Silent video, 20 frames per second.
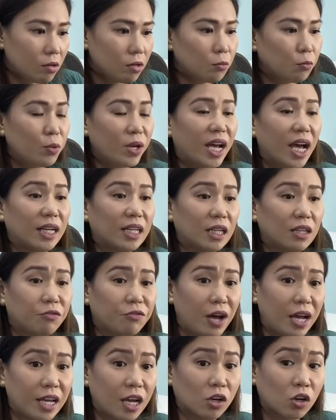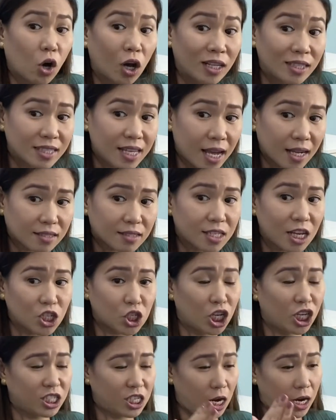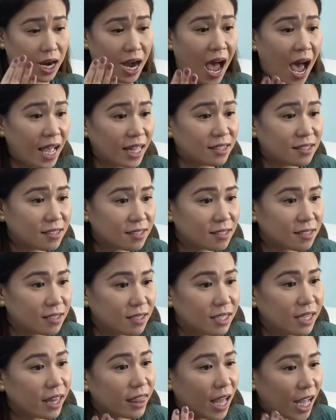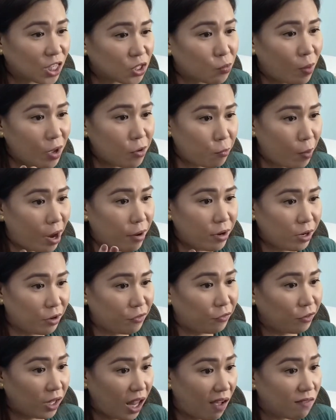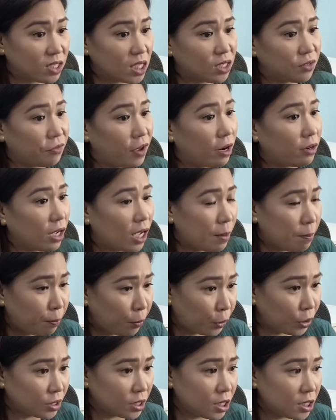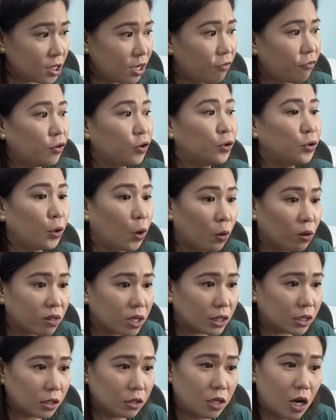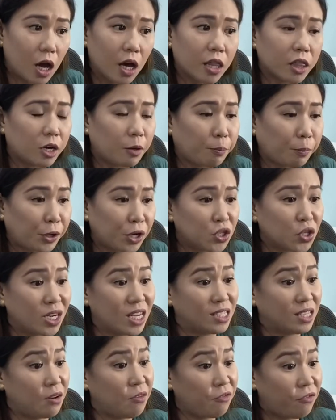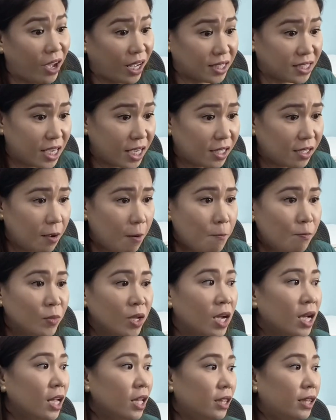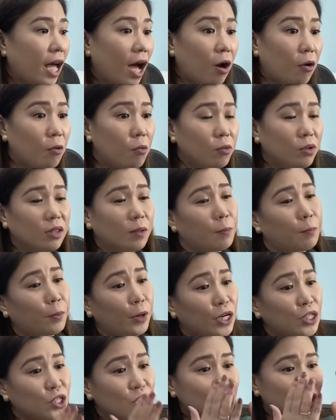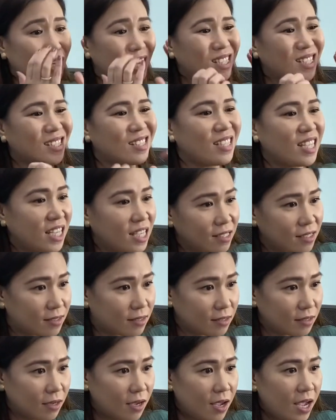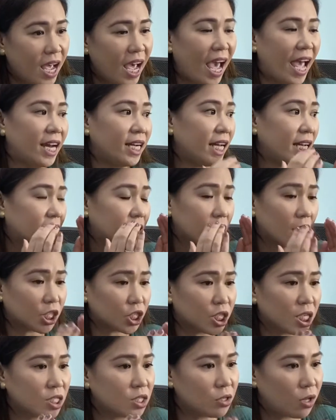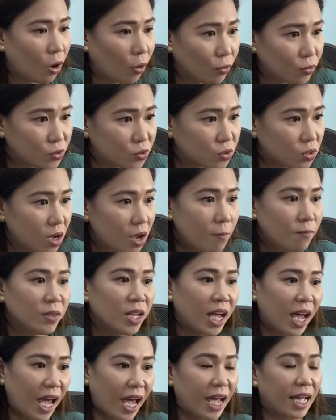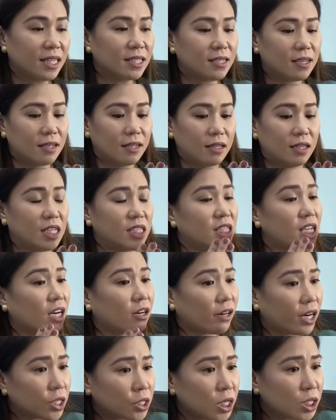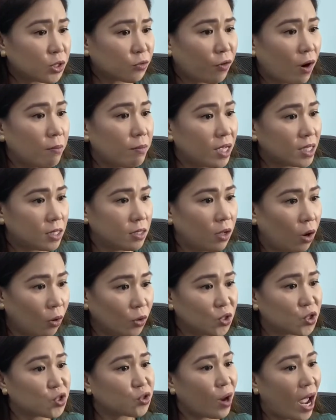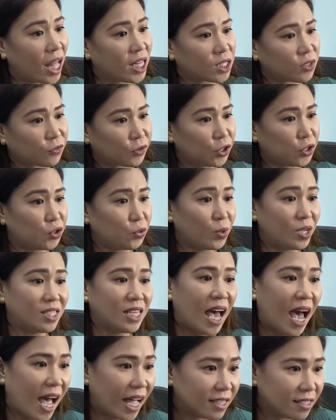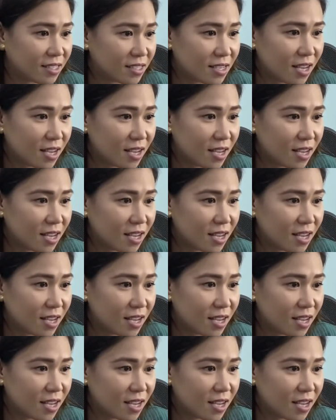We get it via contact, such as our hands. That's why wearing of gloves is very important if you know that the other person is infected. Now, the person just sneezed and he touched his nose. And the secretions from his nose transferred to his hands.